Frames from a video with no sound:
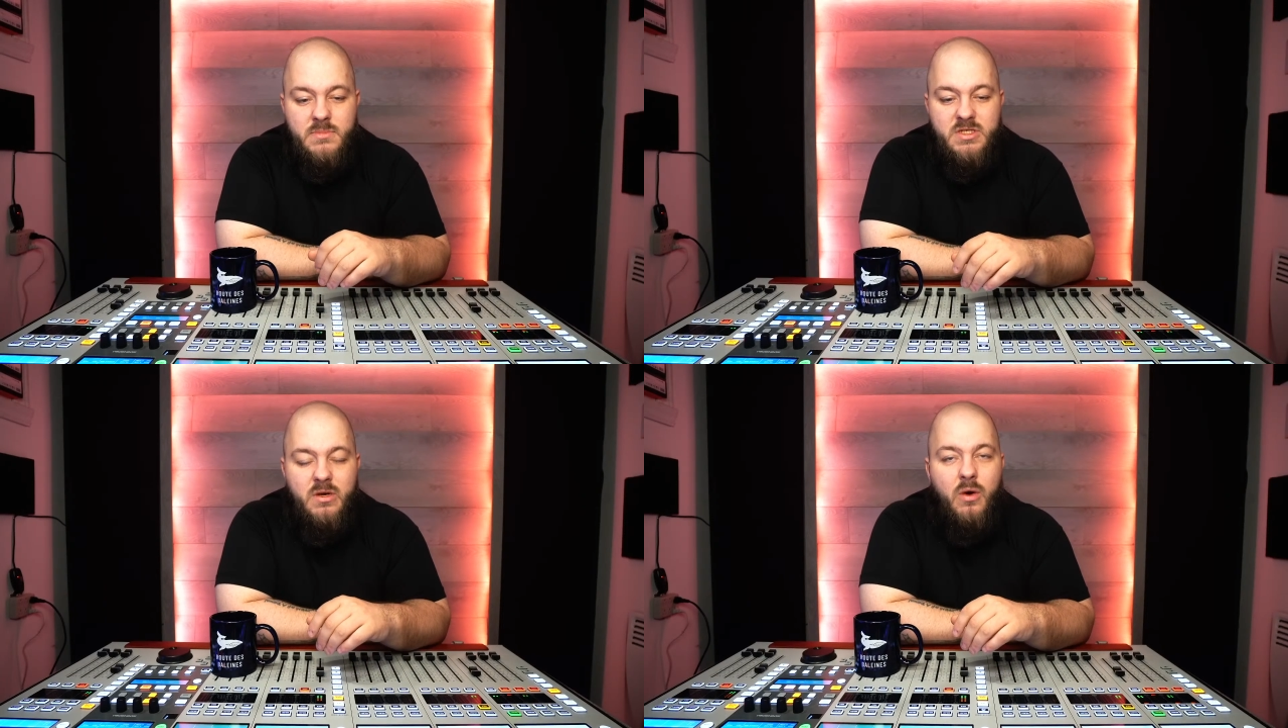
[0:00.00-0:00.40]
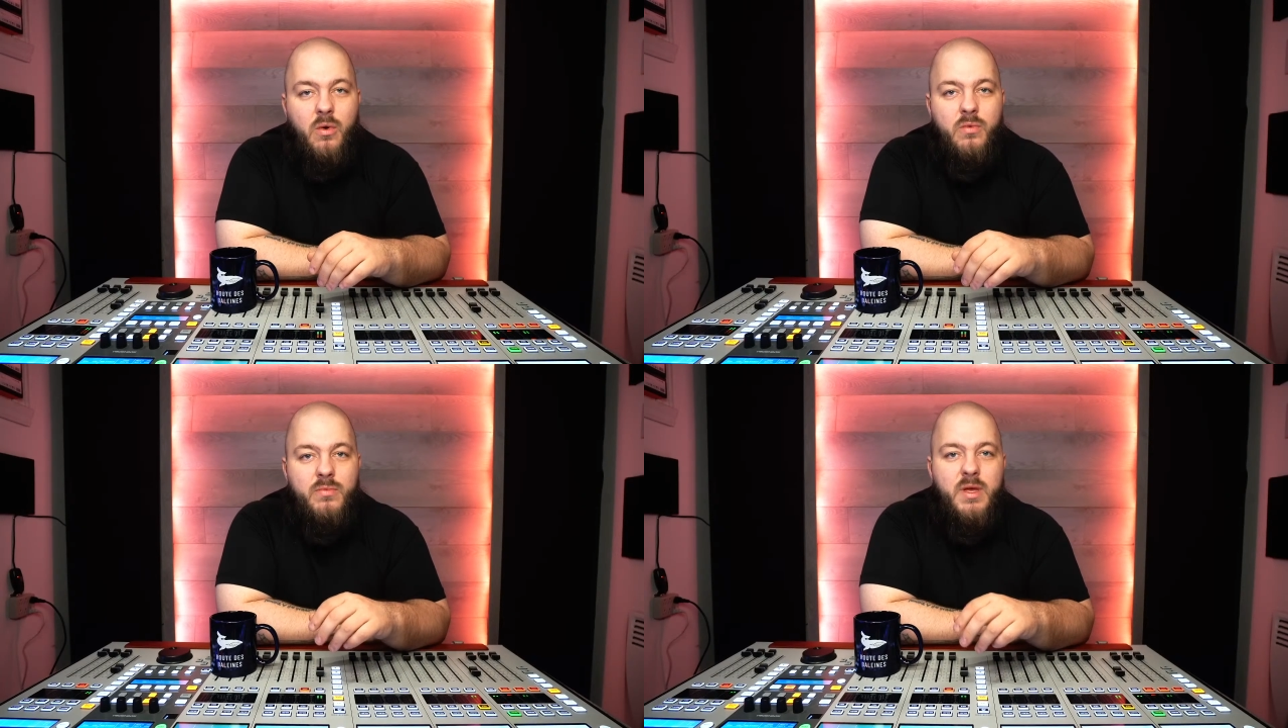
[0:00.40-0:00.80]

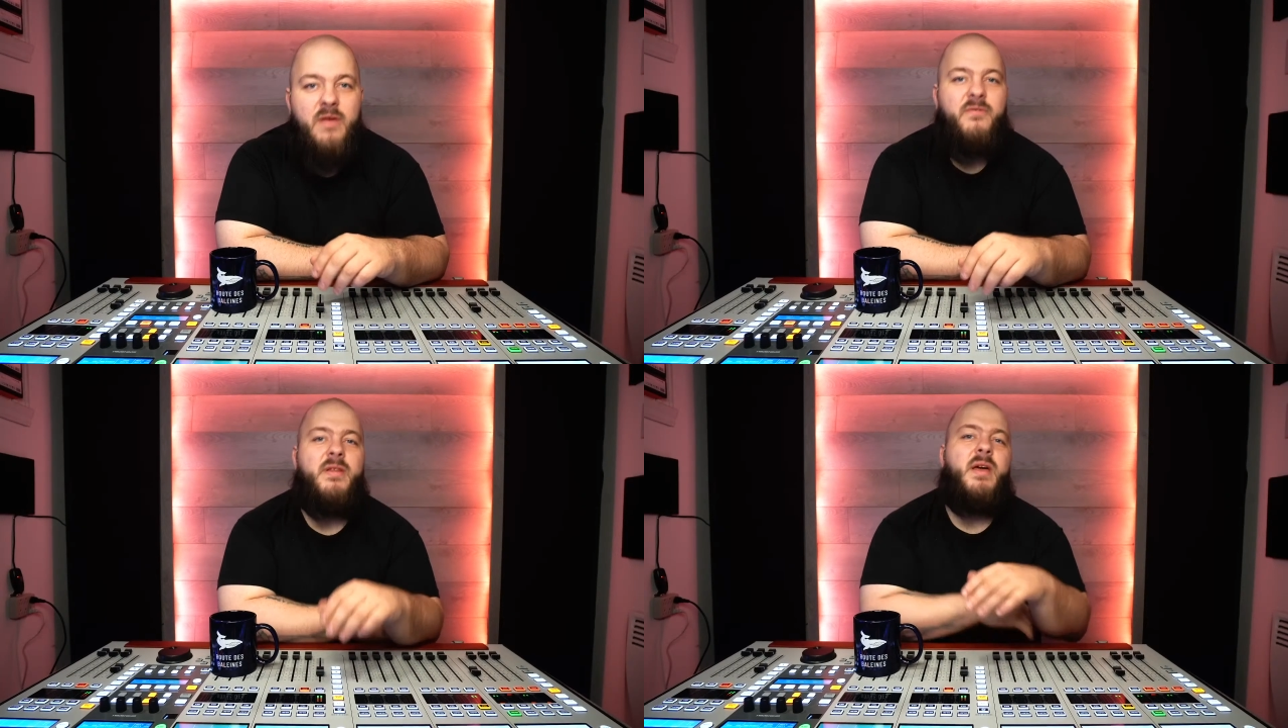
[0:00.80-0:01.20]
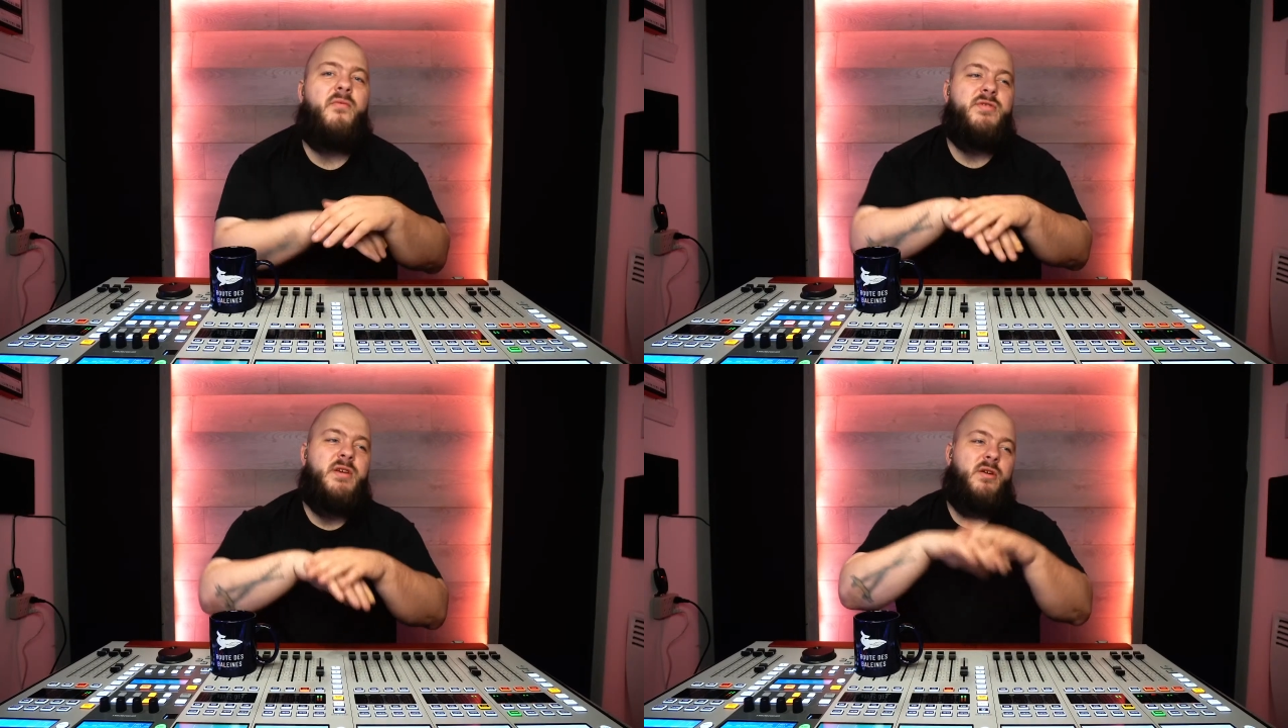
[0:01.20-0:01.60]
So he fit
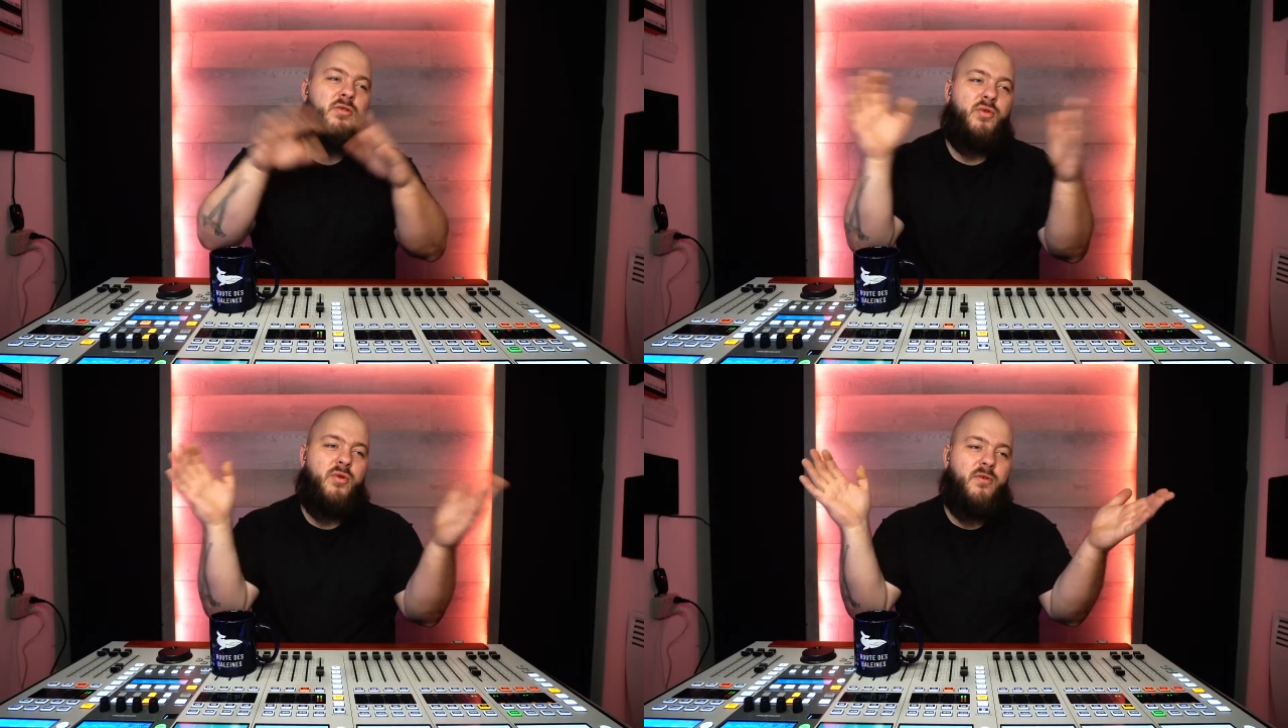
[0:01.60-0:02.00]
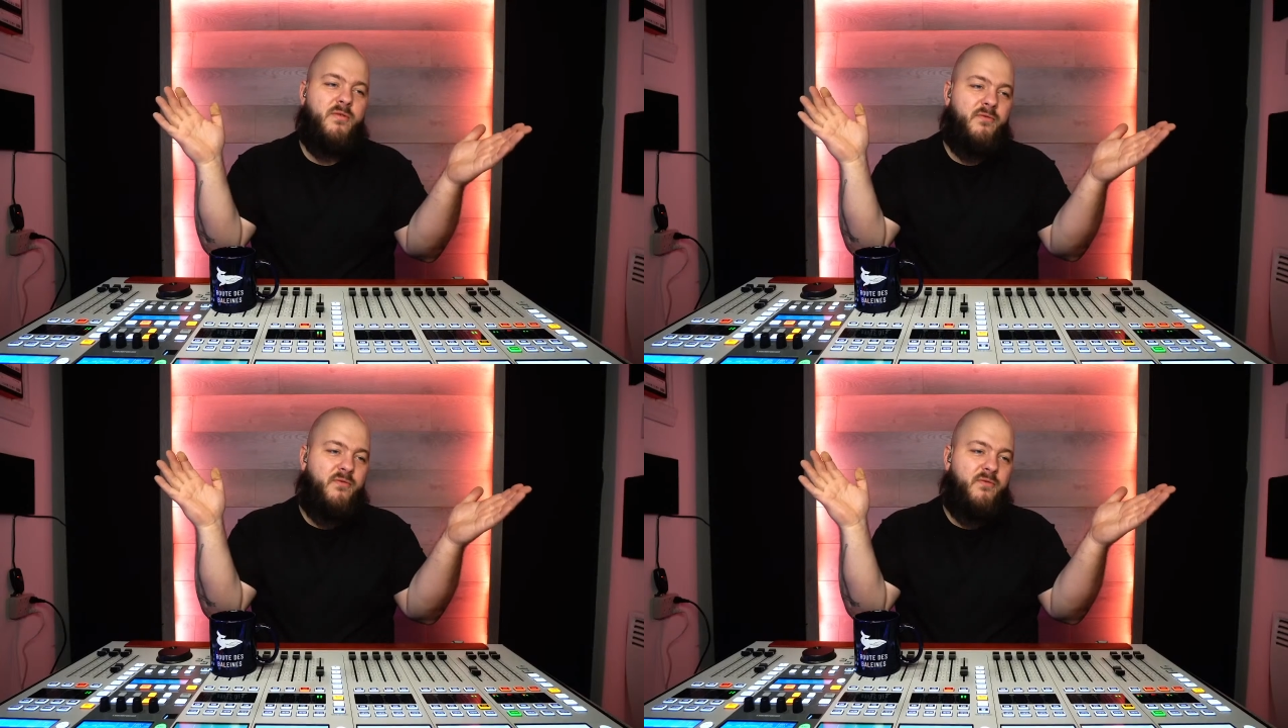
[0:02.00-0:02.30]
everything under